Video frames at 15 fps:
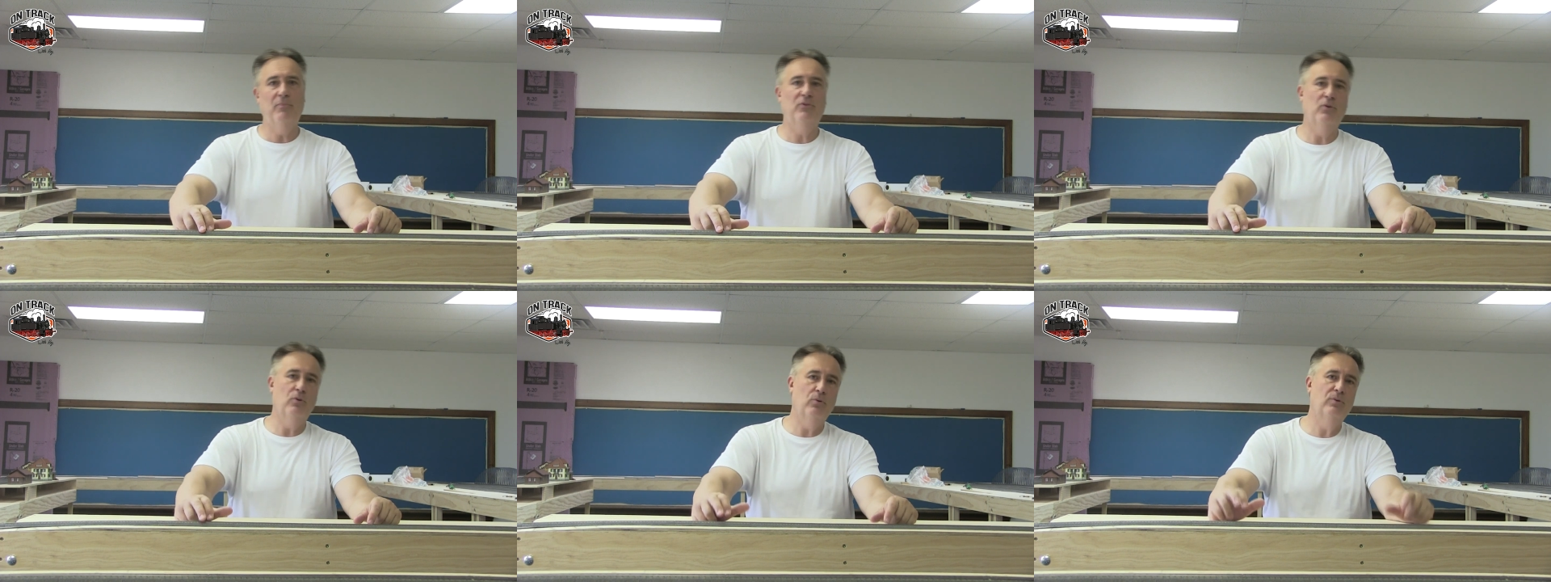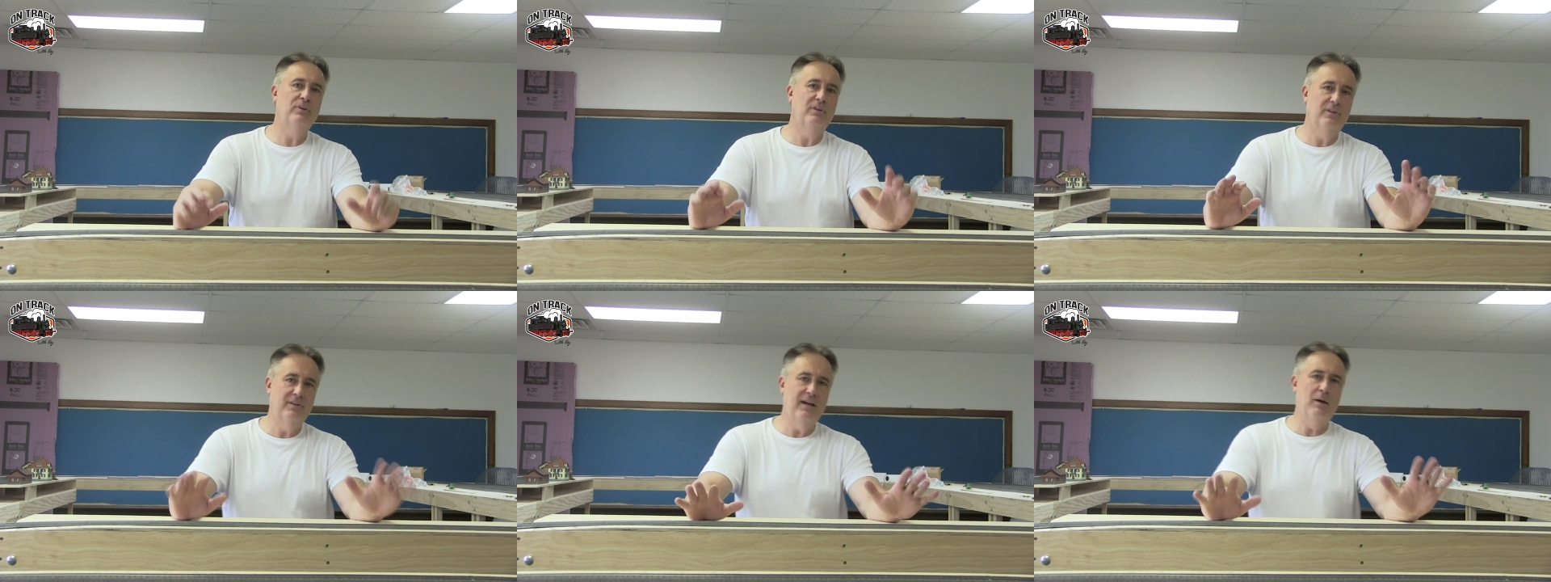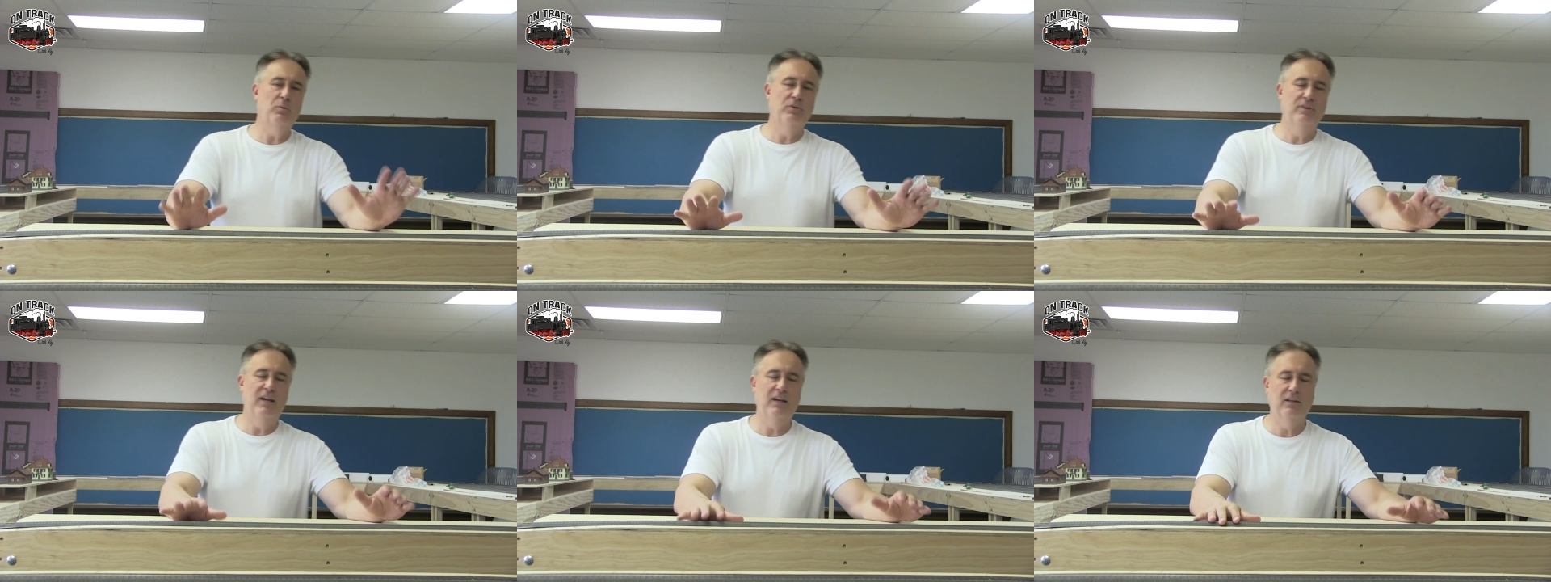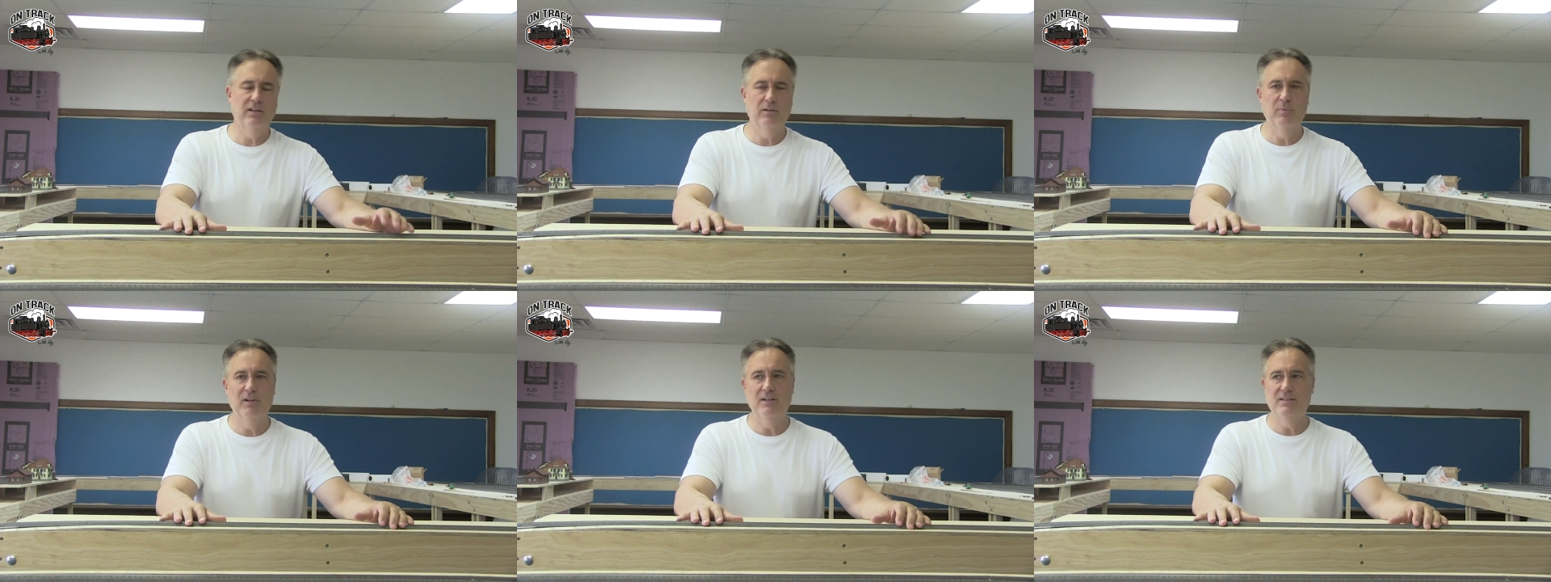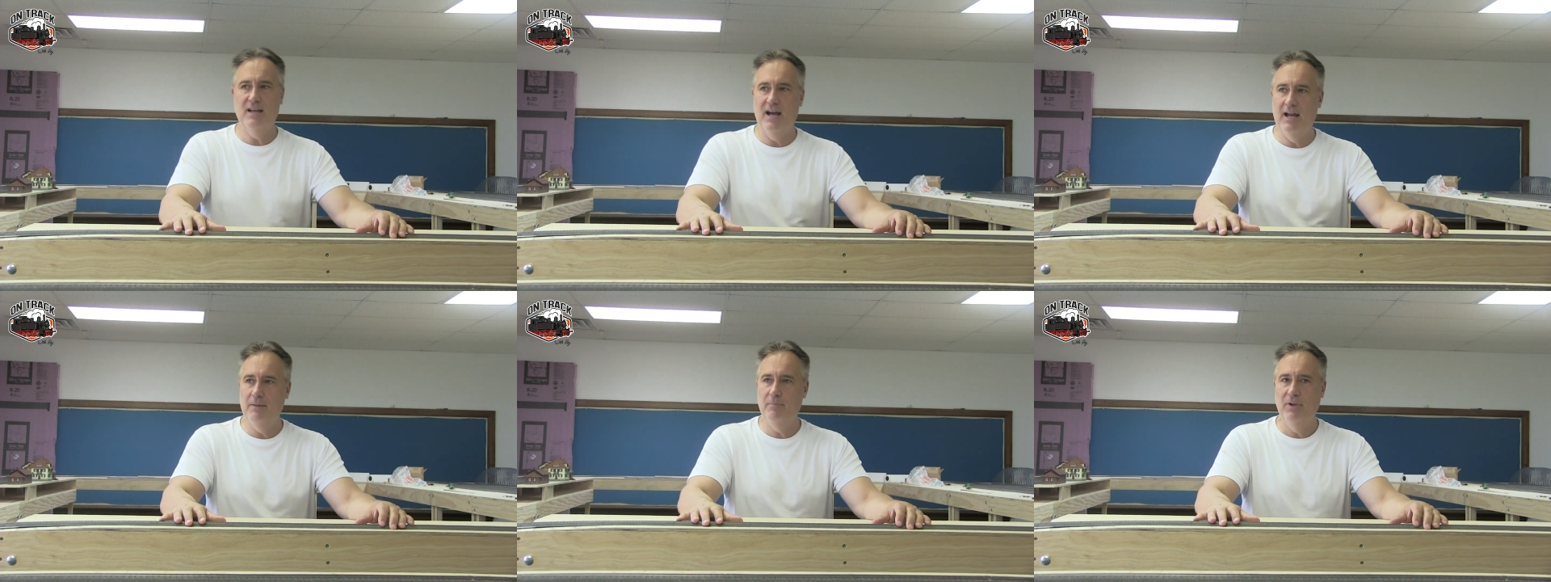So that will take a little bit of
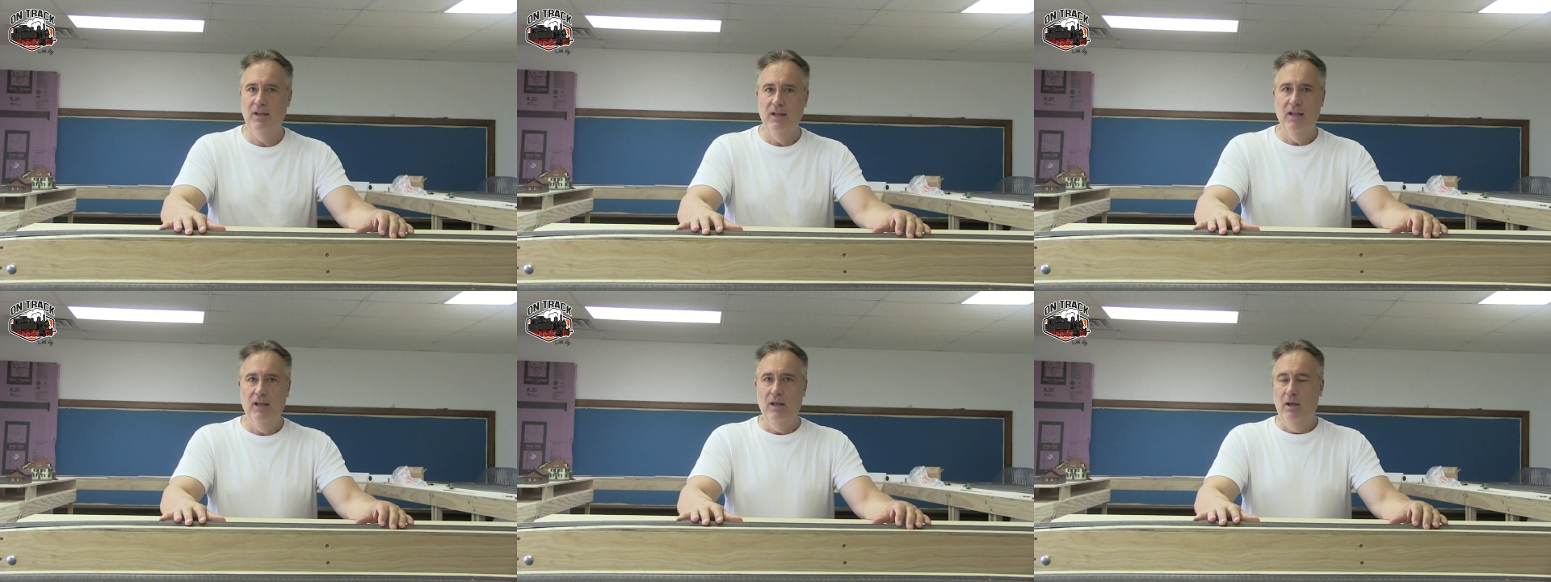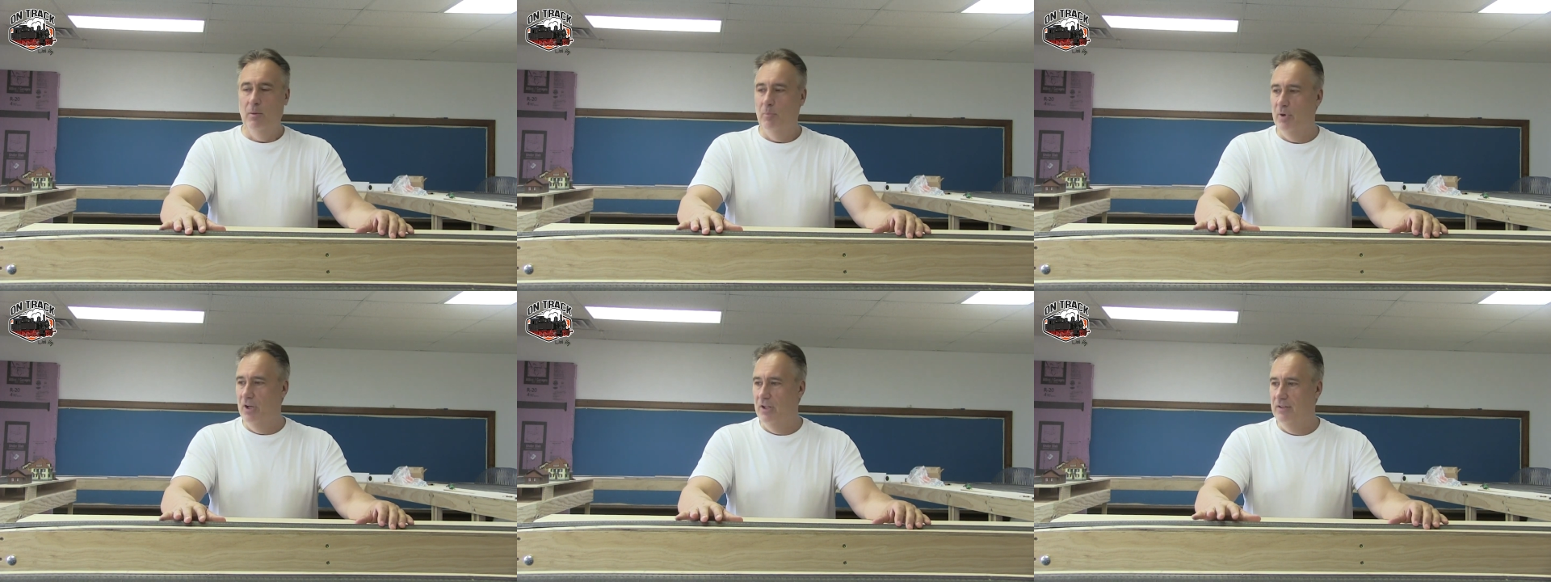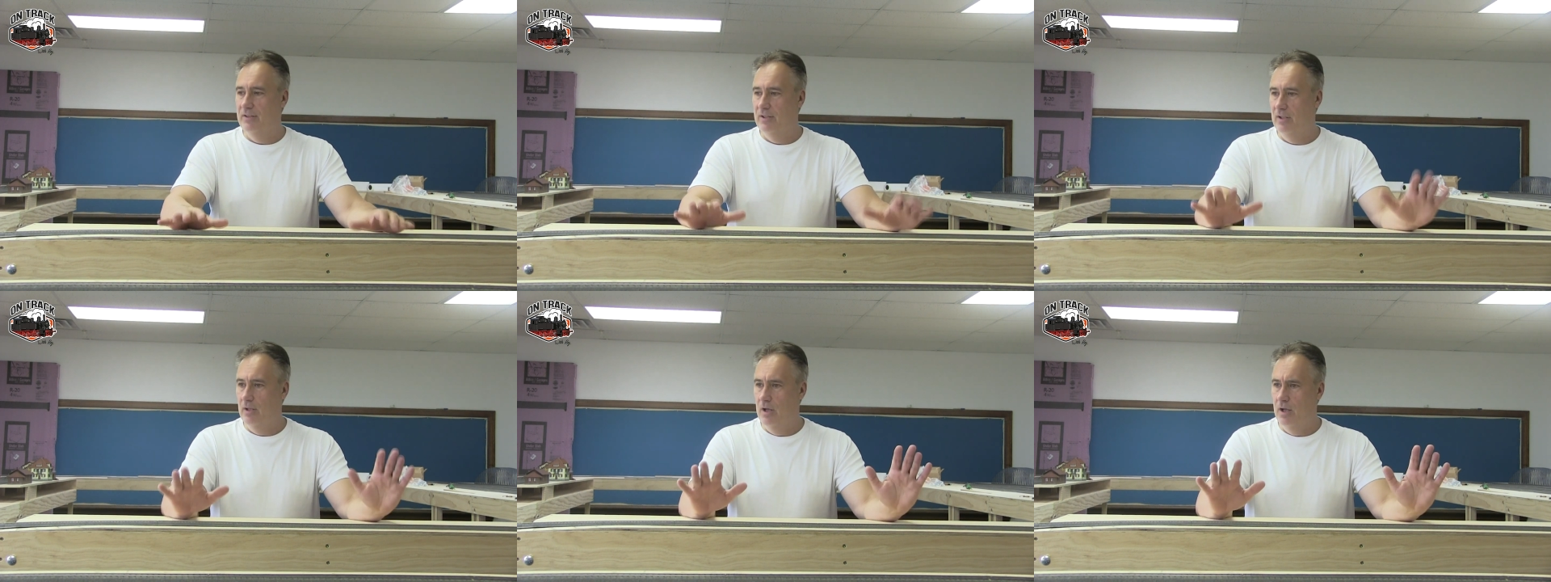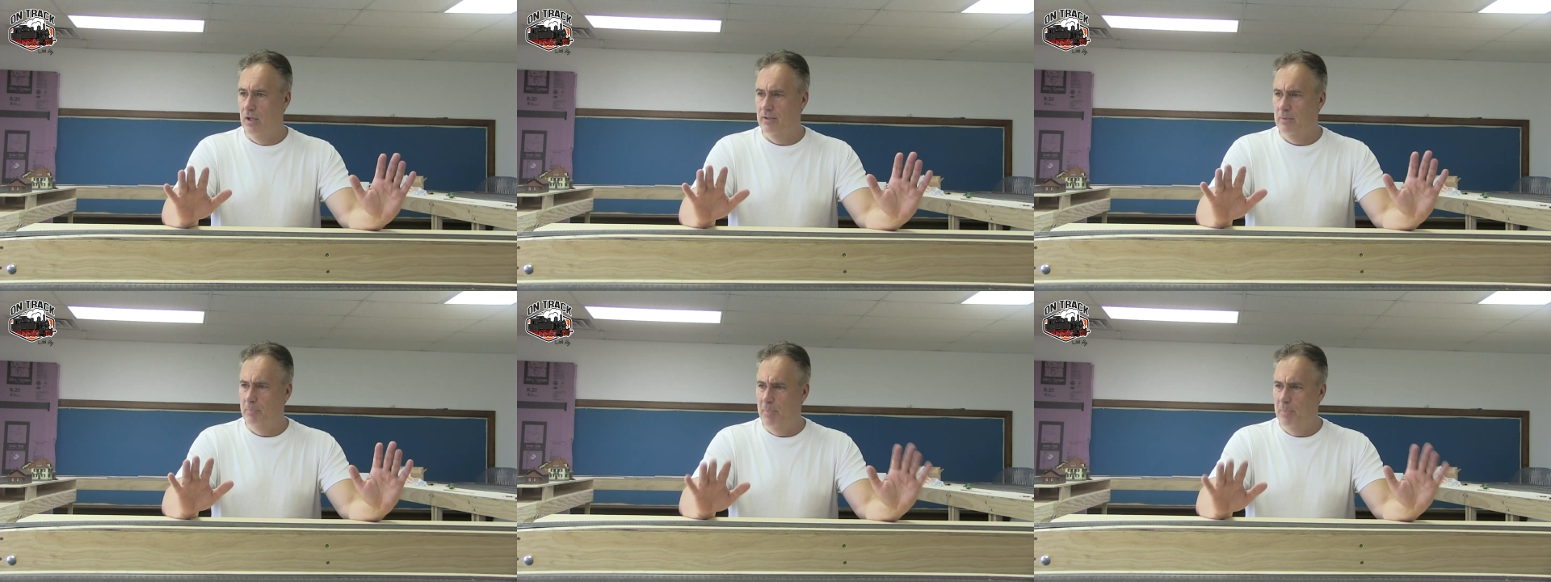time, but the